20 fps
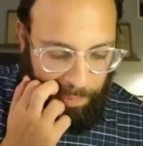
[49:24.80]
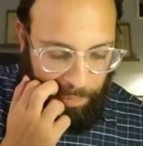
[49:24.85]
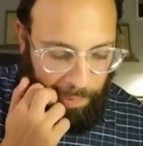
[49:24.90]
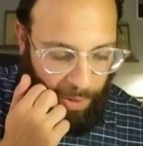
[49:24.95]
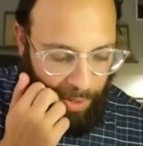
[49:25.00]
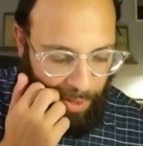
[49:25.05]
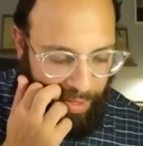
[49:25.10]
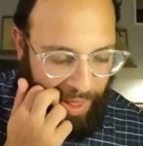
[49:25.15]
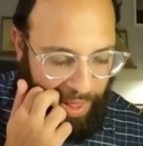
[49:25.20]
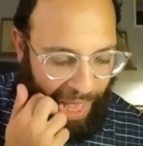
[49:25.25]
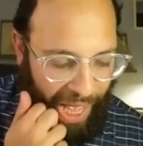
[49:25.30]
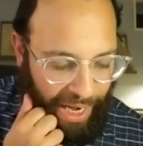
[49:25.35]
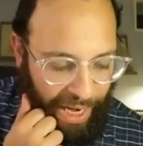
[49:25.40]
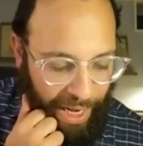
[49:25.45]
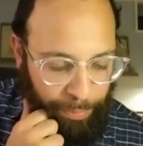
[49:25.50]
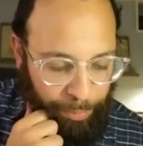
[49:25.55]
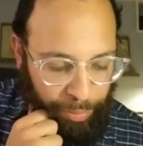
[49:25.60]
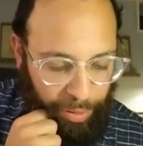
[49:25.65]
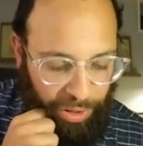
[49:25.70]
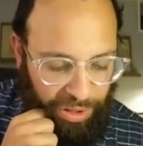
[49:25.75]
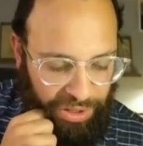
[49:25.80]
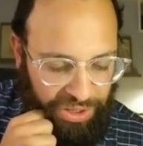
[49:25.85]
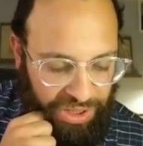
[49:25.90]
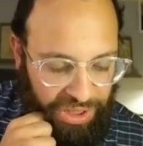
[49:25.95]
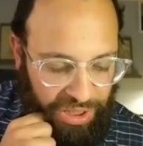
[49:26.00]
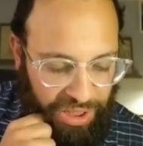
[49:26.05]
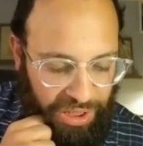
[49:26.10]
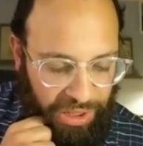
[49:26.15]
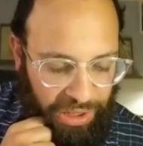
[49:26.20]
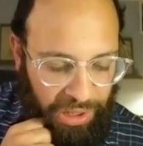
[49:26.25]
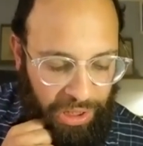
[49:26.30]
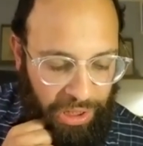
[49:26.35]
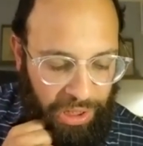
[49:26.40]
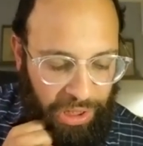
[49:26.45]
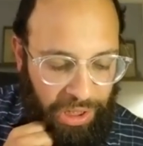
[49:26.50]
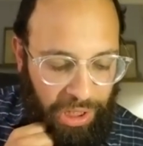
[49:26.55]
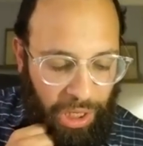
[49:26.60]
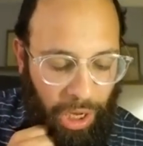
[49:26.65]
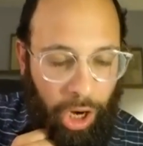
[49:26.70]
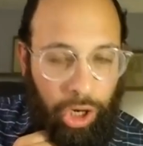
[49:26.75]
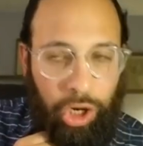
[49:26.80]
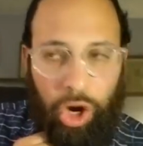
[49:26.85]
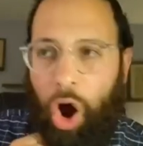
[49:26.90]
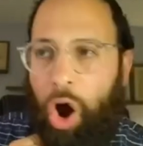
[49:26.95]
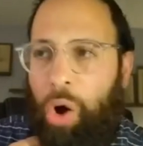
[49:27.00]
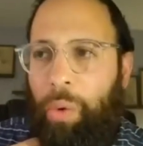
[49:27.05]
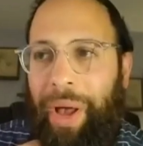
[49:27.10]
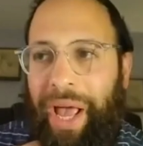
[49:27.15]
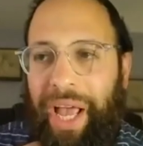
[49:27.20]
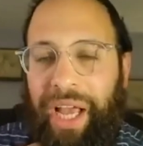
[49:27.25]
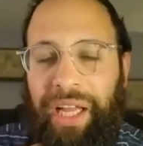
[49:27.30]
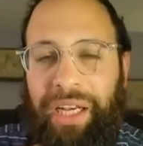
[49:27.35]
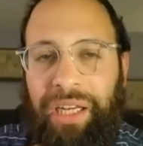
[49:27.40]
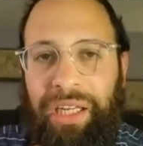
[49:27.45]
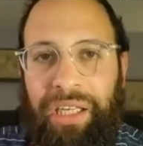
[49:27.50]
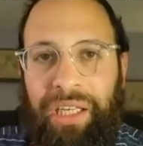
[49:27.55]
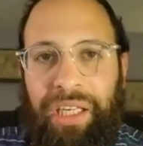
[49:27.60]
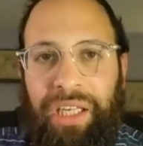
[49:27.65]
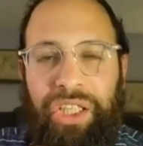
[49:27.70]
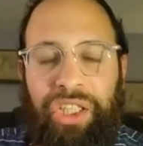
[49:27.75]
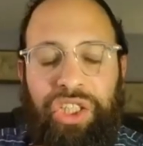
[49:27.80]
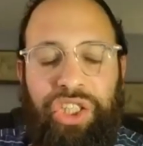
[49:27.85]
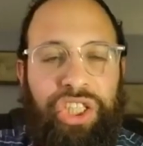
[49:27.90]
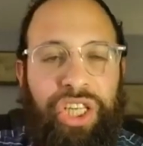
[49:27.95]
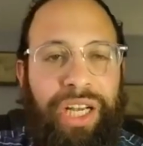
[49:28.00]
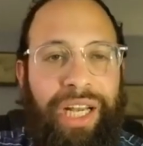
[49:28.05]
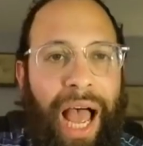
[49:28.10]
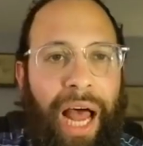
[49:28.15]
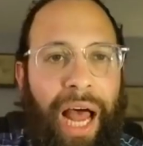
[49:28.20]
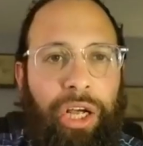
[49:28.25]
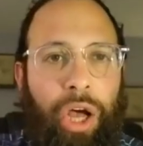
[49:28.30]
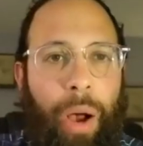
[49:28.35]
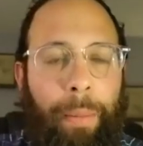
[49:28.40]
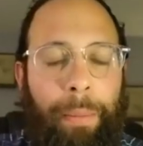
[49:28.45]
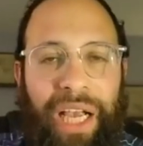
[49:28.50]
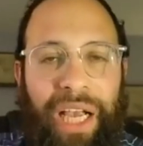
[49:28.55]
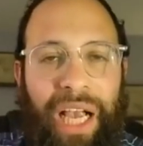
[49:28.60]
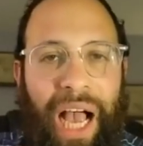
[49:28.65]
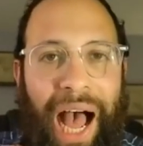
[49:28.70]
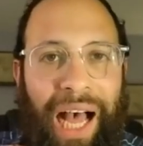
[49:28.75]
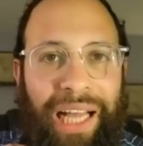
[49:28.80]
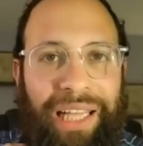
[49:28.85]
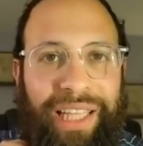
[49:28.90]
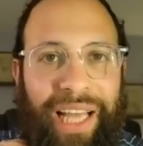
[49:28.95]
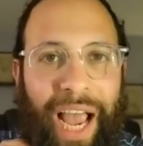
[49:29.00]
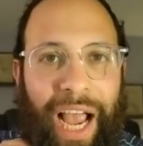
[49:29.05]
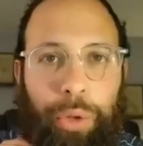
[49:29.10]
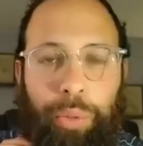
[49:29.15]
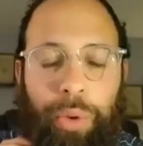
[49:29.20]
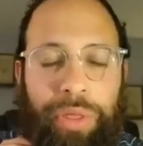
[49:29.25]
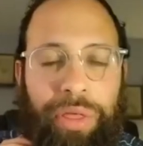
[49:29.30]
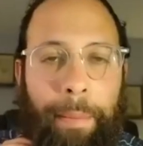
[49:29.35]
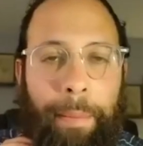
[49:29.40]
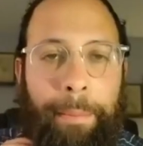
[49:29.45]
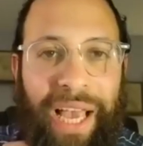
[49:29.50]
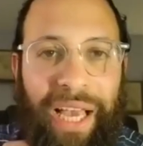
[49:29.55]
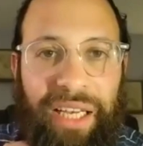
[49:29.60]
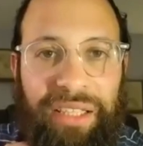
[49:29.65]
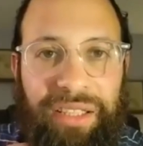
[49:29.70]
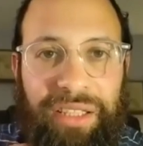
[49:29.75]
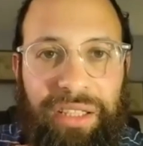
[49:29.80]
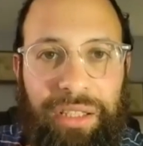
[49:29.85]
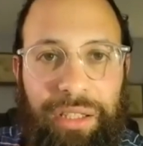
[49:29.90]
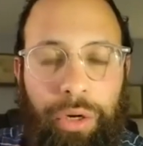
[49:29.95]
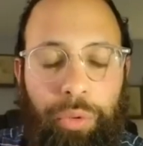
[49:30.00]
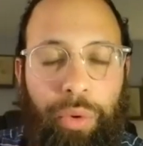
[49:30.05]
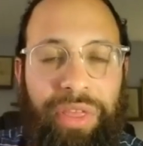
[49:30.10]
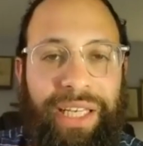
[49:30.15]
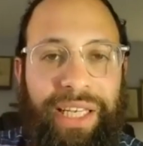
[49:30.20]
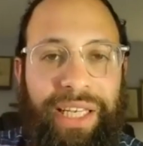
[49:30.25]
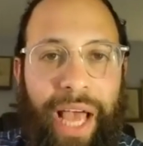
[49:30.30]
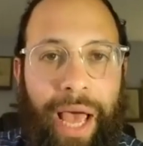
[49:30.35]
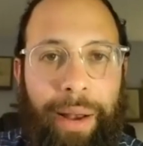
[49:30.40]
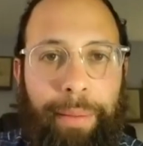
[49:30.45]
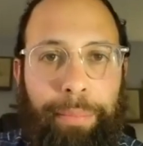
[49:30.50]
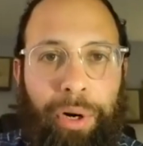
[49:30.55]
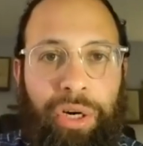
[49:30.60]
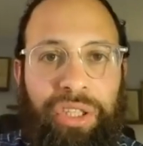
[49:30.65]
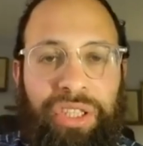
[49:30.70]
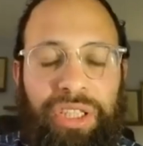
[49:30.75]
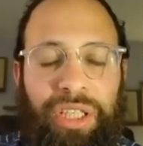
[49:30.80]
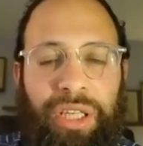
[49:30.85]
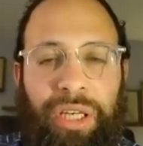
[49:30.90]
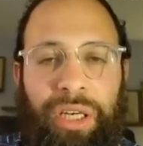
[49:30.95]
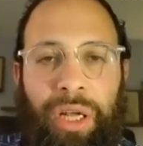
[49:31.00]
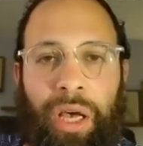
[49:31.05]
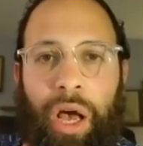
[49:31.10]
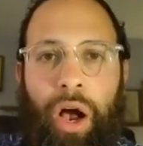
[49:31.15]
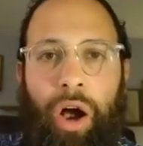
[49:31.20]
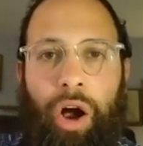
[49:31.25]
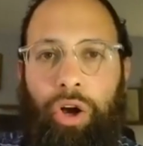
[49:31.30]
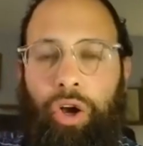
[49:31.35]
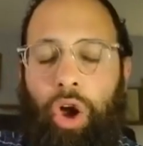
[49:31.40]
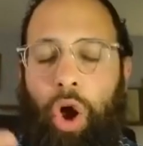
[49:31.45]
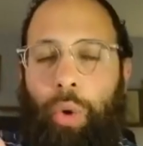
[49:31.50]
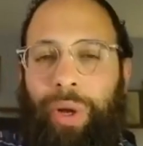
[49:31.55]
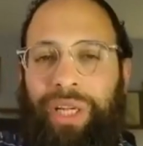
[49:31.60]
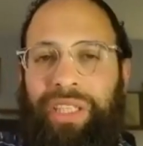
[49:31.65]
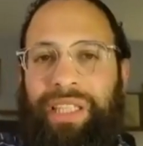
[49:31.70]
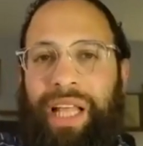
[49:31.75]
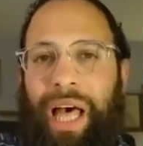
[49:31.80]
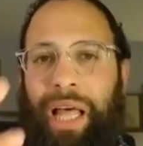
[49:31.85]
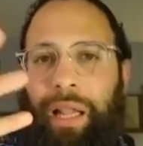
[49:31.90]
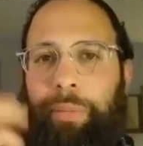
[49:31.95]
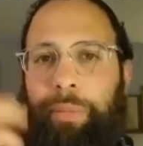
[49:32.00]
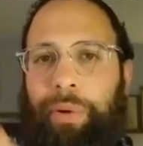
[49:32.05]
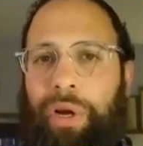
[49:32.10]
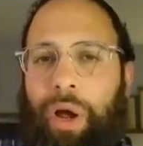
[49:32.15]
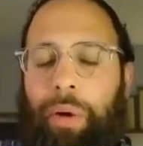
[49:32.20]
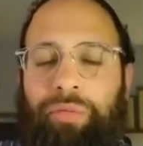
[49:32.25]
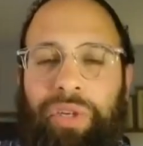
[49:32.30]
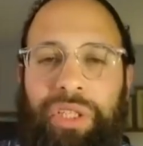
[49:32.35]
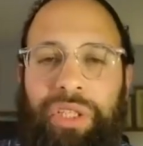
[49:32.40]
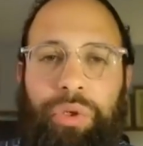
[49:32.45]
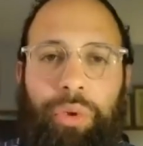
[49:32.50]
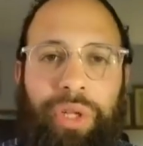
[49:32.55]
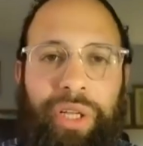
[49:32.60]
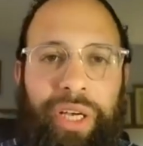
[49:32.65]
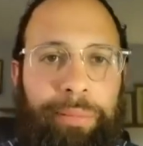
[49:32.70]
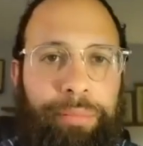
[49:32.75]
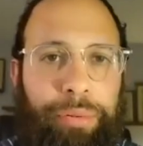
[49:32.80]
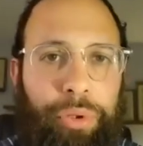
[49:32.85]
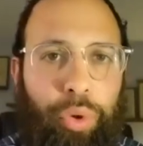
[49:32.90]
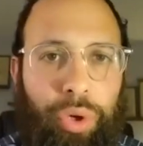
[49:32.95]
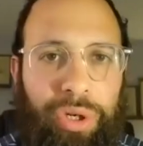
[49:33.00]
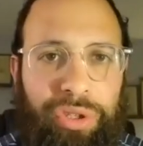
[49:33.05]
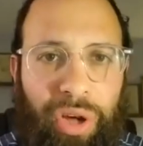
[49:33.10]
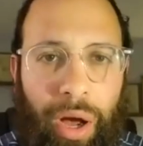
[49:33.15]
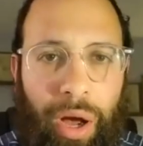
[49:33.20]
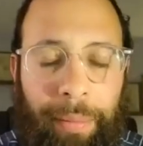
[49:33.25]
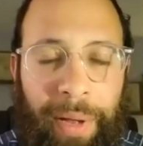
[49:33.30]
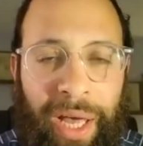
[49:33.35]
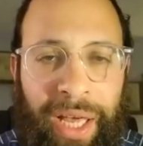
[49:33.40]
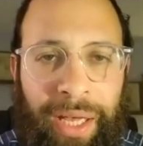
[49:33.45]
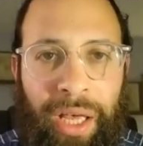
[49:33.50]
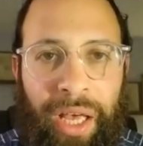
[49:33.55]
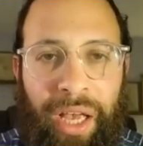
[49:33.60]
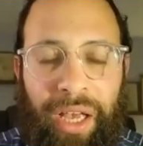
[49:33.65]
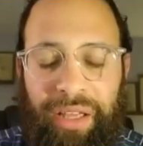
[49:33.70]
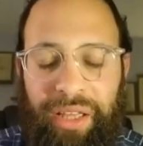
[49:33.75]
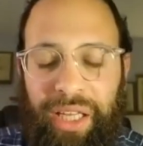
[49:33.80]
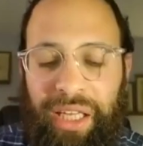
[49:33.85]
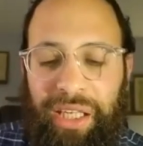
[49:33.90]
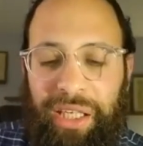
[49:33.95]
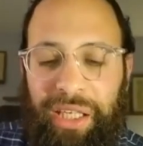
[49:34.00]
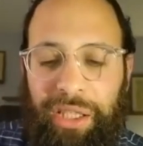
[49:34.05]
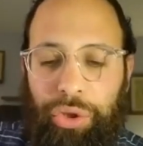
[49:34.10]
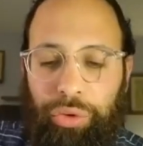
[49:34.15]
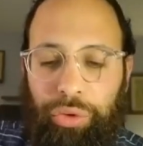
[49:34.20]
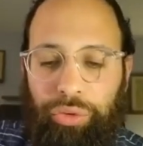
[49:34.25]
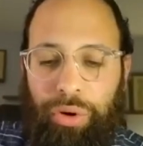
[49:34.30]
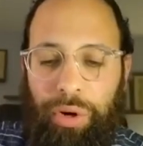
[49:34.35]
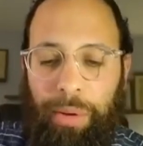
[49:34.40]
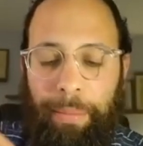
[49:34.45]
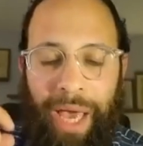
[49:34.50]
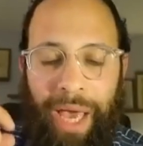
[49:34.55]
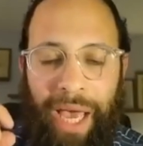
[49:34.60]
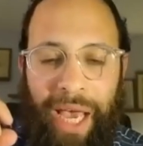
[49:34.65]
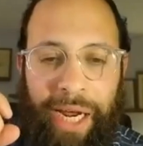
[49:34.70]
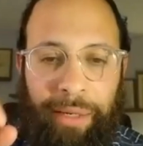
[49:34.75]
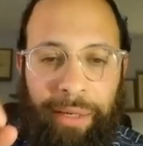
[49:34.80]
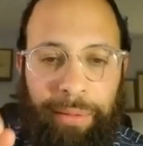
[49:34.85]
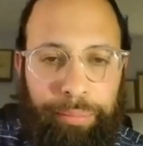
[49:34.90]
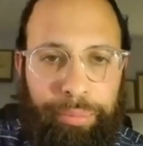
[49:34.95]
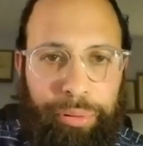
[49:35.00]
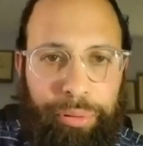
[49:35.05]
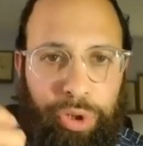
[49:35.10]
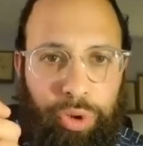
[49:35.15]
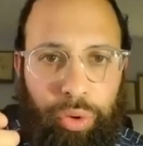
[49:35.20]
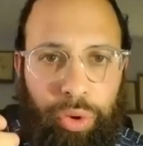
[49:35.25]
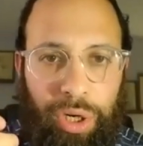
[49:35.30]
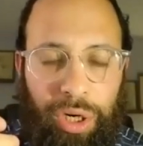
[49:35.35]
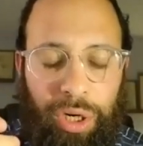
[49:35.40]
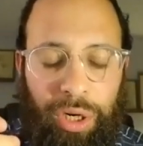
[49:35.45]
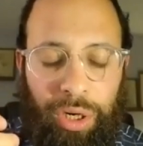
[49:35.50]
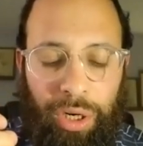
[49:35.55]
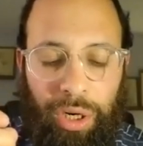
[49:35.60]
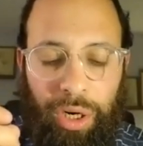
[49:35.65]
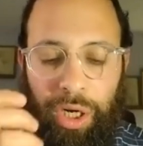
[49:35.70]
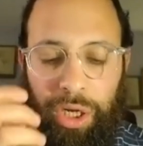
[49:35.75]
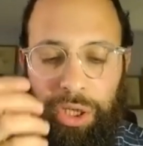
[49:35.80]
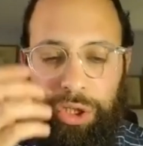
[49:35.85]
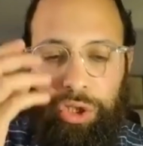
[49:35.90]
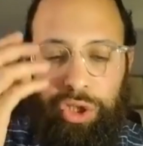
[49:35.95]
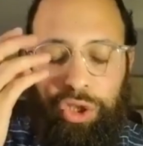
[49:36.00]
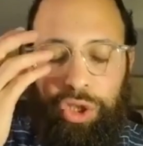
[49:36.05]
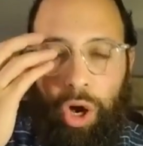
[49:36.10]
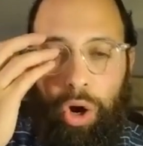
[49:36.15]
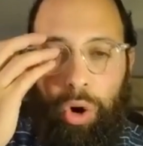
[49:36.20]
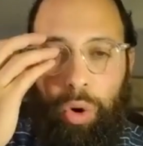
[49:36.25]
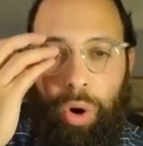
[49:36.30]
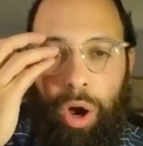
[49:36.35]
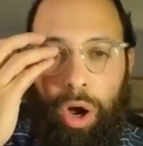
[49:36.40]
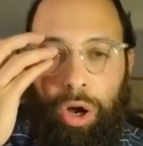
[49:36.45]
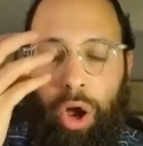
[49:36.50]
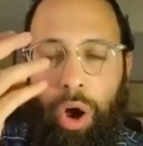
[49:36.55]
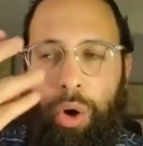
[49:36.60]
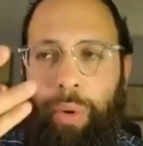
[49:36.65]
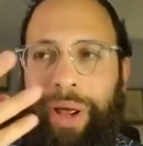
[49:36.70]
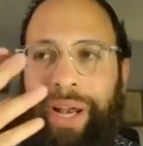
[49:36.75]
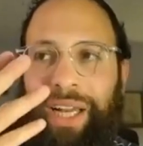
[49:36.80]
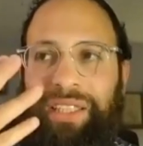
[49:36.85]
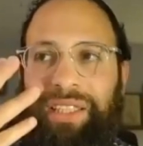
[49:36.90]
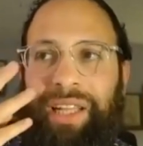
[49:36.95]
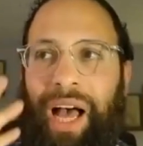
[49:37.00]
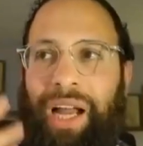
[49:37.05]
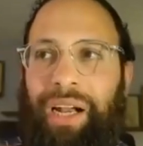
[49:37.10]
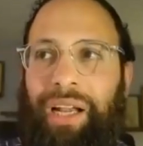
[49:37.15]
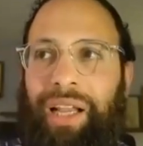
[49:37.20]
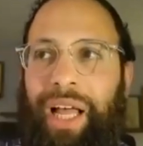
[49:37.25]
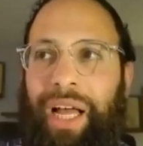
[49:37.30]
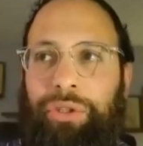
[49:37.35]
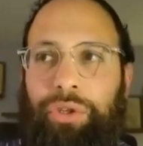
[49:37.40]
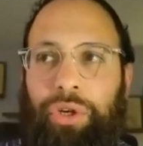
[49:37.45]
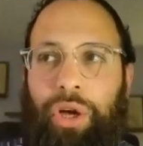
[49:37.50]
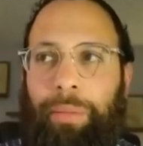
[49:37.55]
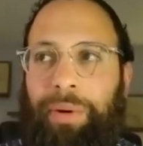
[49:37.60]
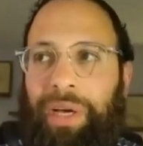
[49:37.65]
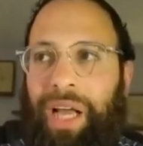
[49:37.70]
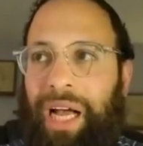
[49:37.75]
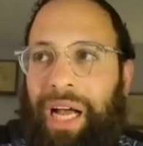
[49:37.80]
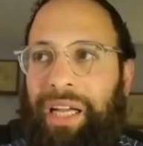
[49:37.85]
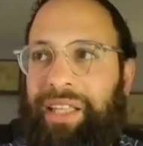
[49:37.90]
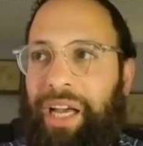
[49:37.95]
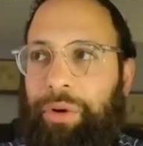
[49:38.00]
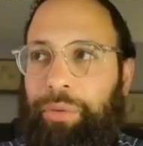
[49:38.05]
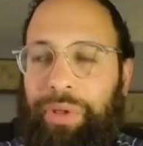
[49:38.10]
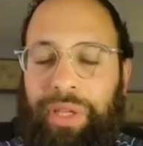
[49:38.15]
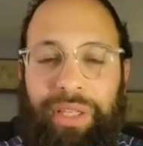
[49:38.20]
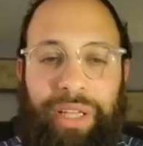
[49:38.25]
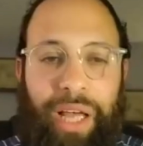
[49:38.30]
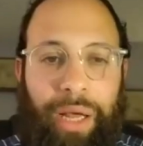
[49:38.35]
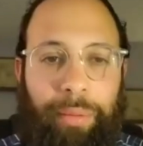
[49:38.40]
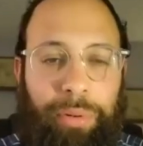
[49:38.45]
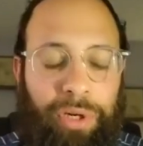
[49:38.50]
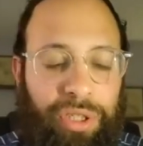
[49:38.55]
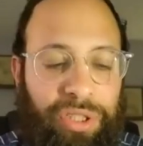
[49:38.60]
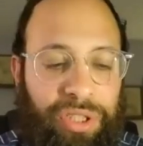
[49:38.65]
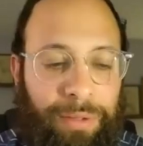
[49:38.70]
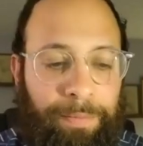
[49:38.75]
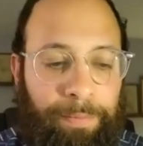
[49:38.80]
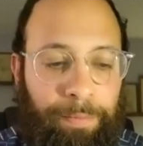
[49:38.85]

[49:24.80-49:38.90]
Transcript: that a person, a Kohen, should not come in contact with a meis, with a dead person. A Kohen's not only become ritually impure, tamei, they need to remain pure. So a Kohen is not allowed to come in contact with a dead person.